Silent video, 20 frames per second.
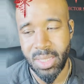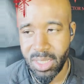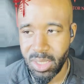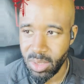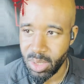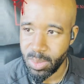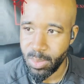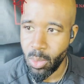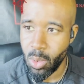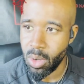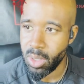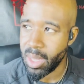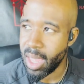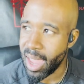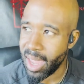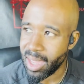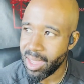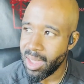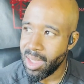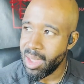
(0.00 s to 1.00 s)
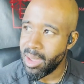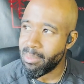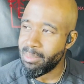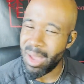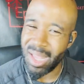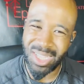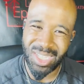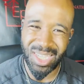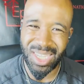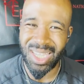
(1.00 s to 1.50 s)
This was more like
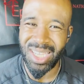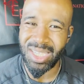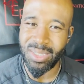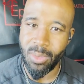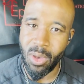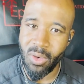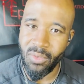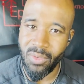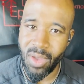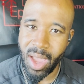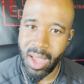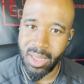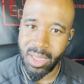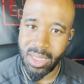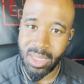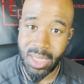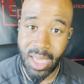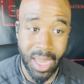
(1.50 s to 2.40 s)
machismo violence.